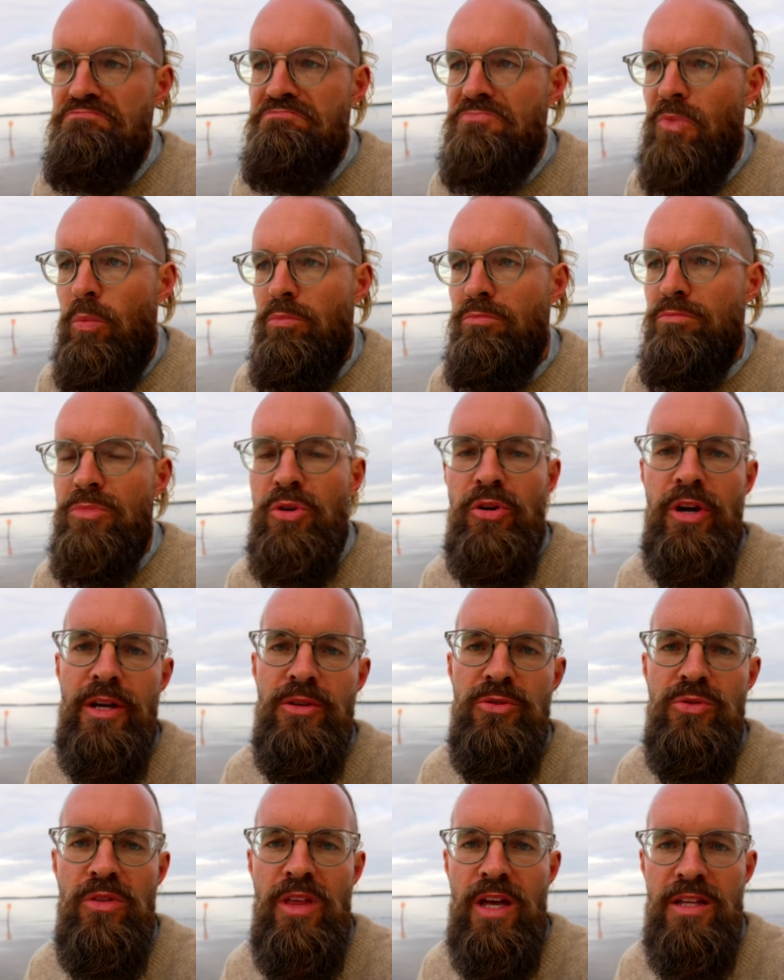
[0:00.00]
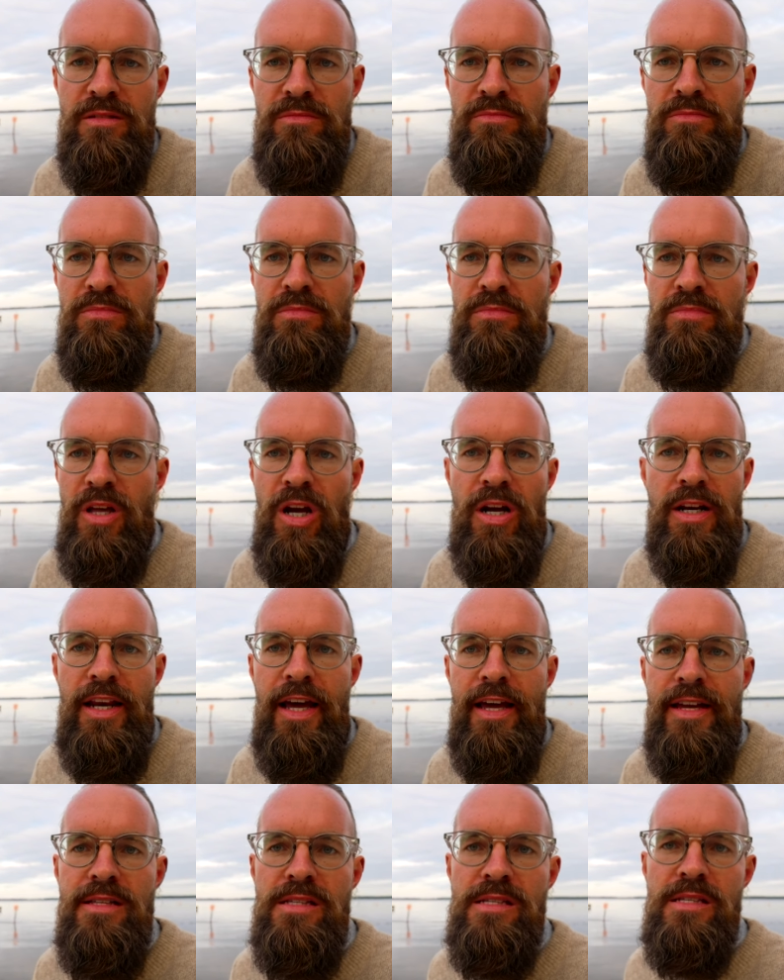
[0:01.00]
No, you cannot do that. There are
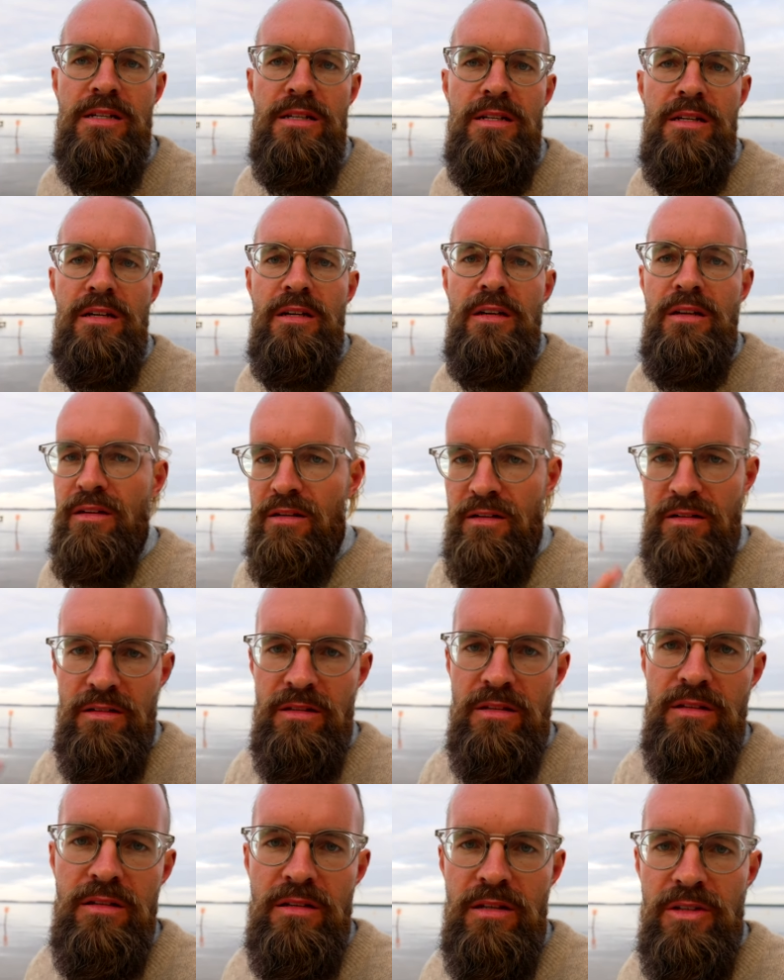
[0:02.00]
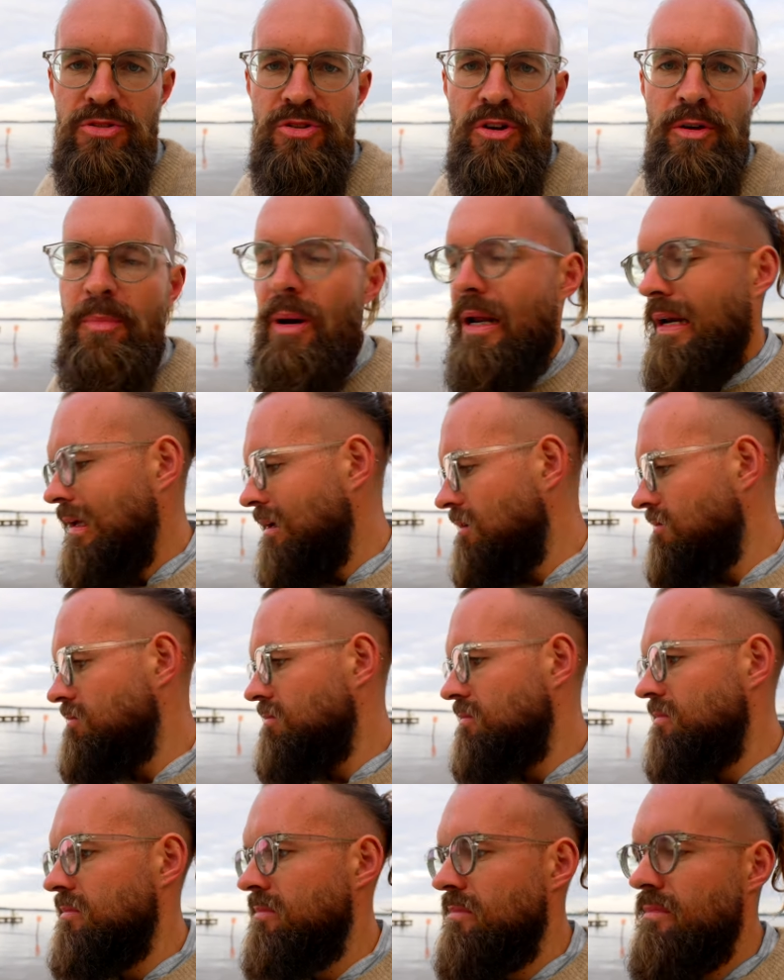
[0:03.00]
clients, you need to earn money,
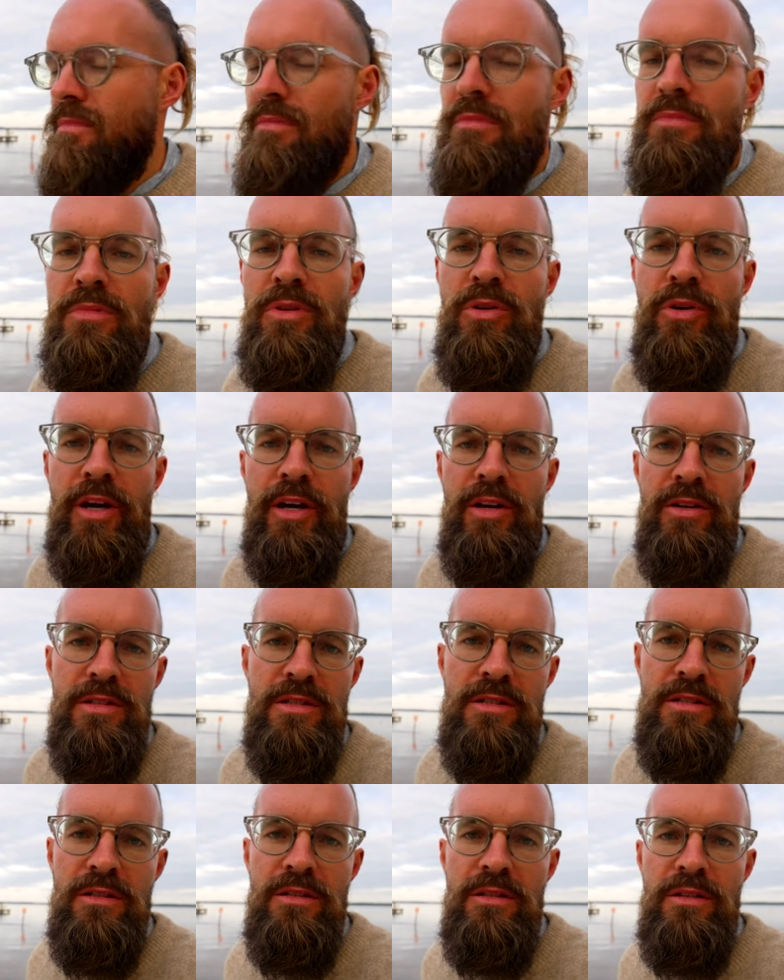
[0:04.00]
you cannot